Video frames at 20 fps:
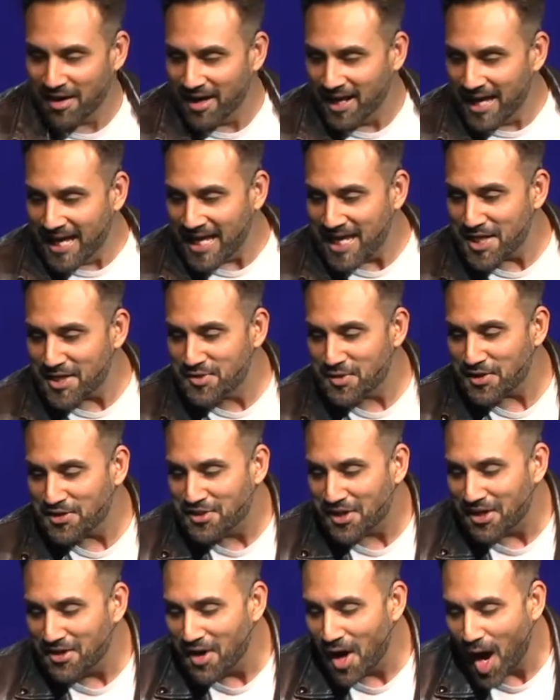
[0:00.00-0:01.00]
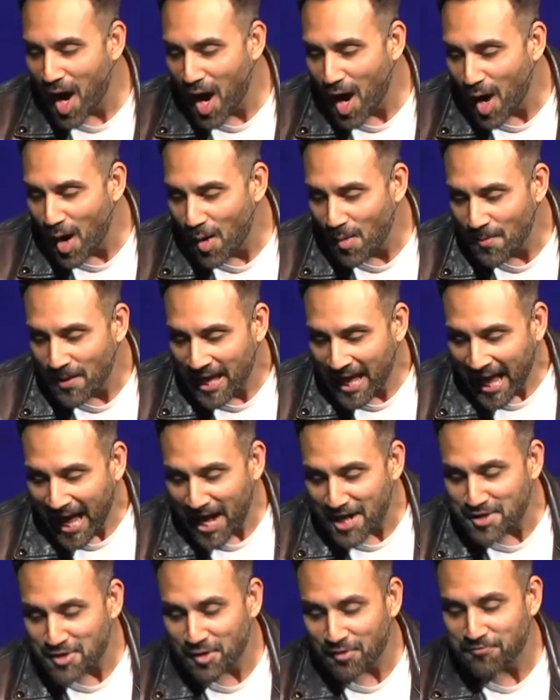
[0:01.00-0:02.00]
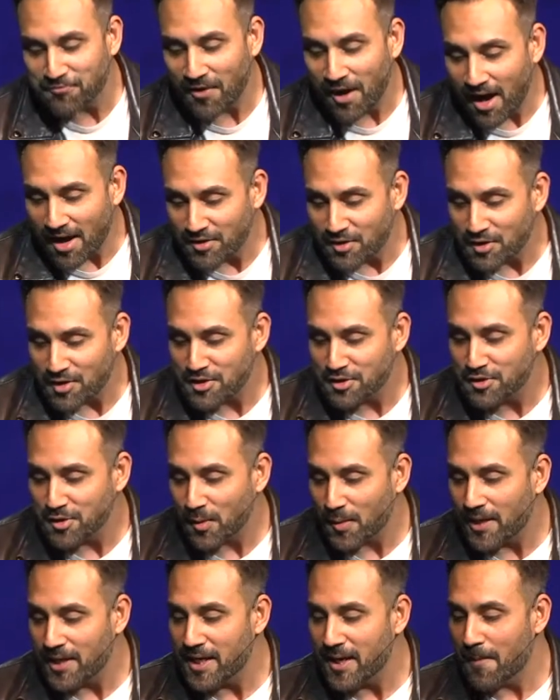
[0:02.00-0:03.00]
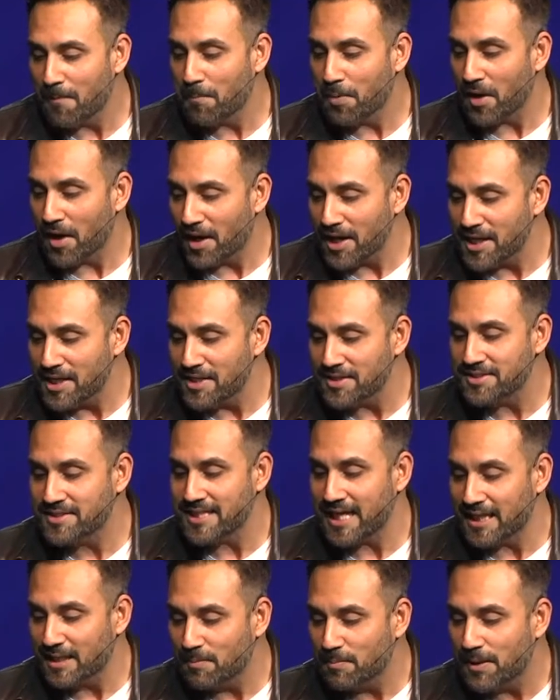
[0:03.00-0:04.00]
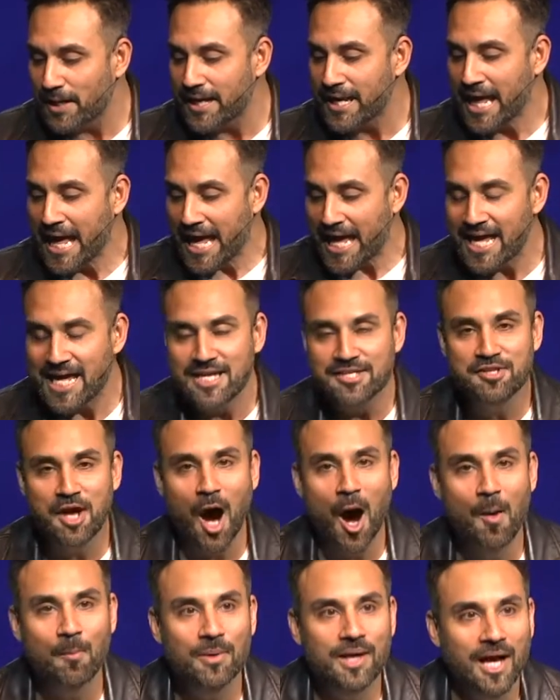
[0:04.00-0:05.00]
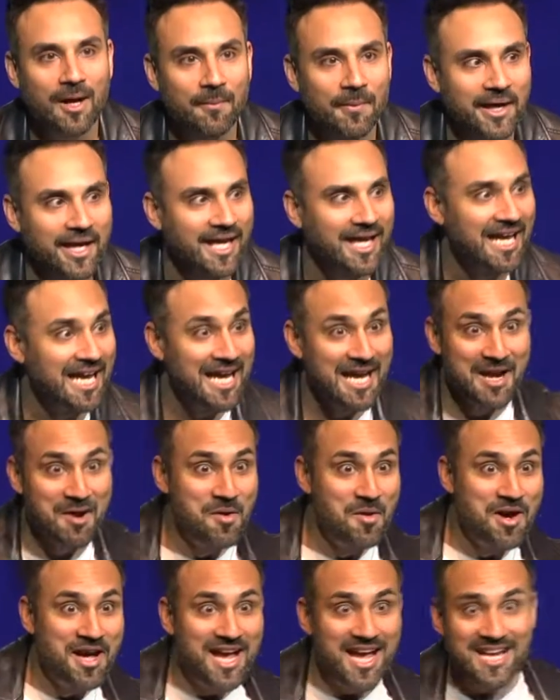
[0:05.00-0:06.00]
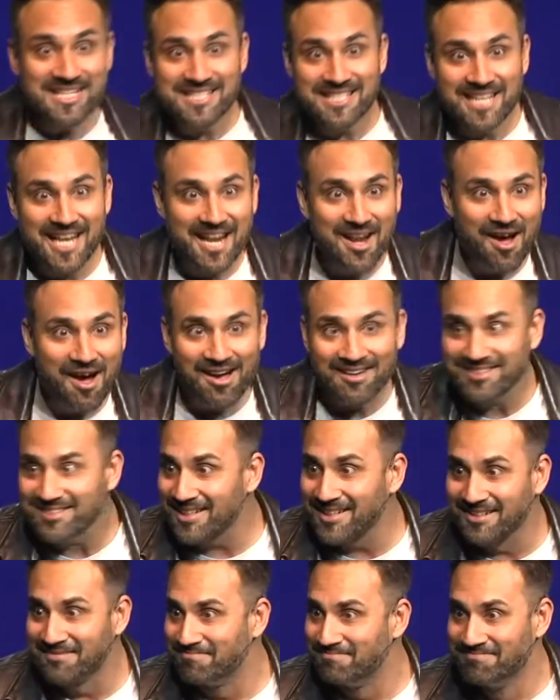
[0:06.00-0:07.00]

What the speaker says: He's returned home, and your father is throwing a party to celebrate his homecoming." Isn't it awesome?